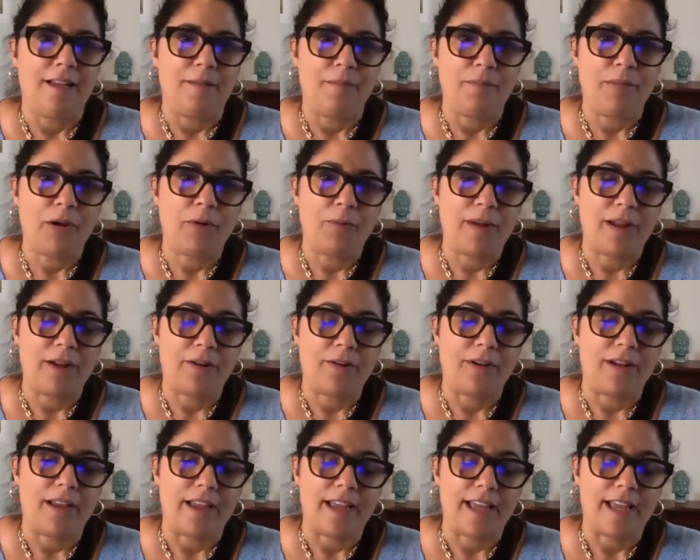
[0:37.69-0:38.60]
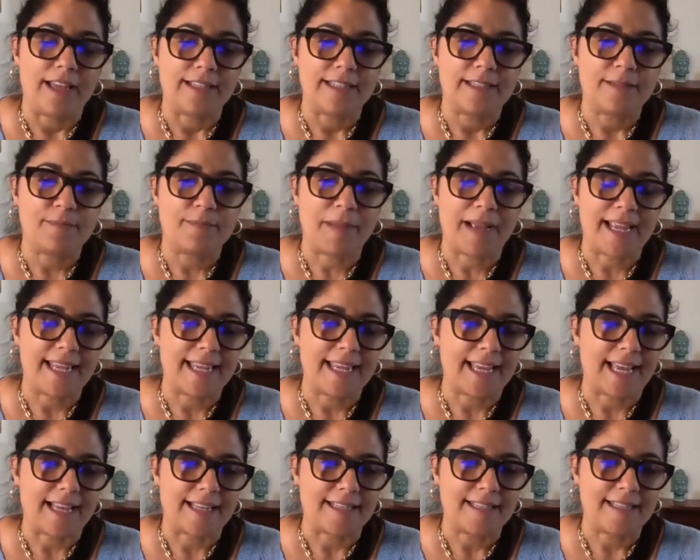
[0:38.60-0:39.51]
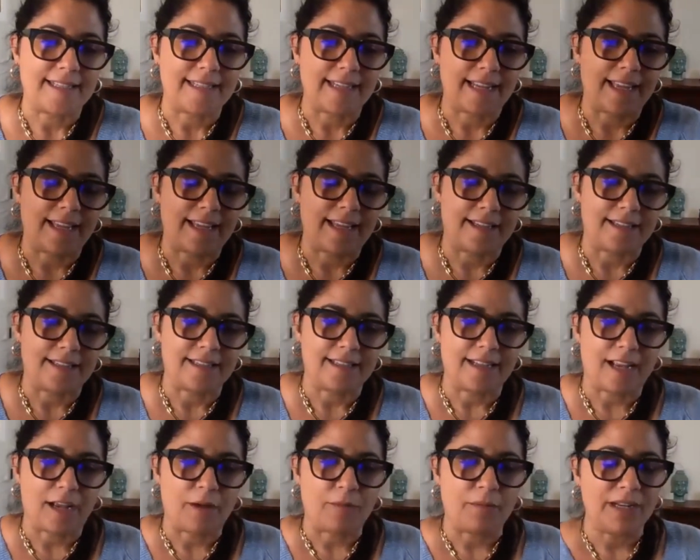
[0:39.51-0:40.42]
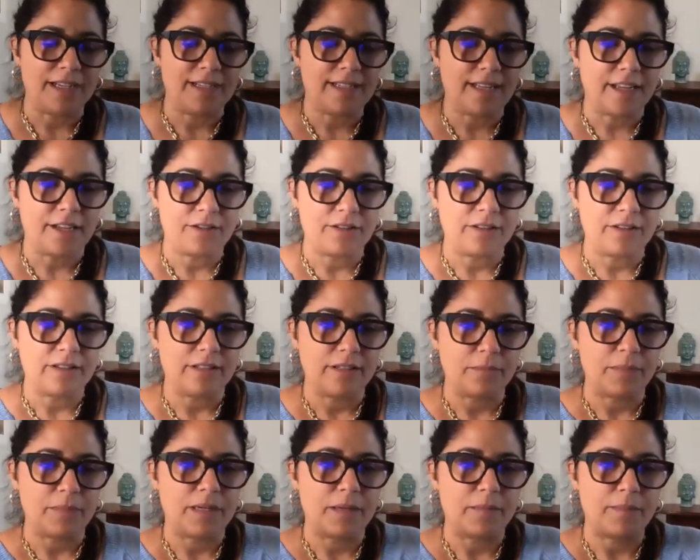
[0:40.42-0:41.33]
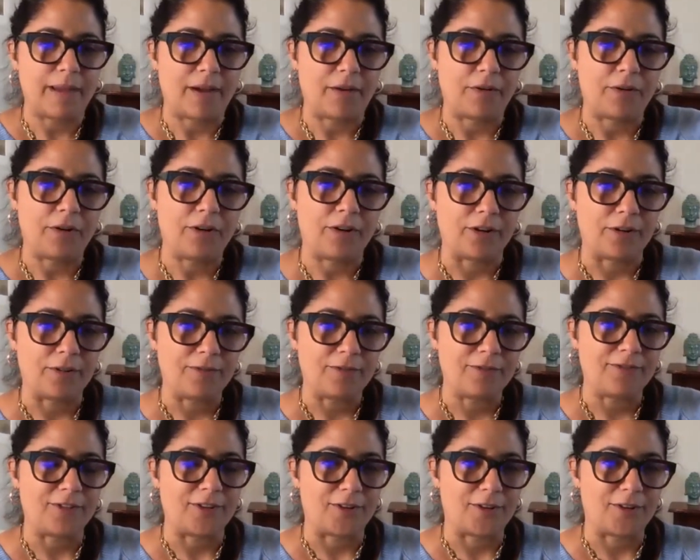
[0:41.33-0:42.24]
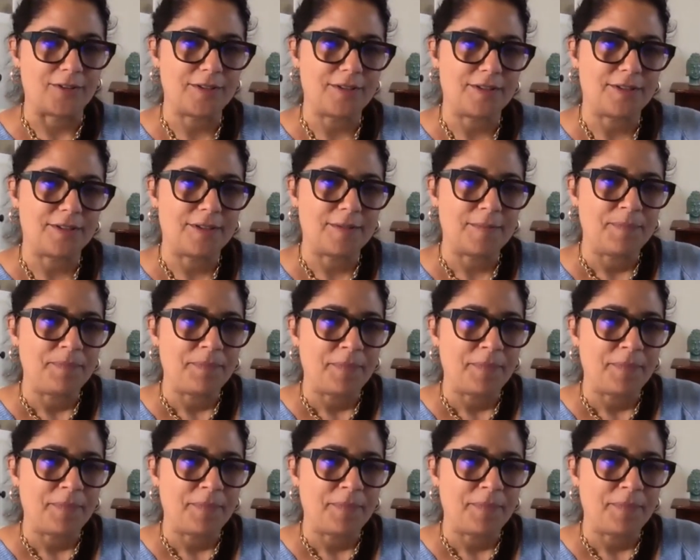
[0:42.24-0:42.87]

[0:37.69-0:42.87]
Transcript: Parera as my guest, and I want to tell you a little bit about her first.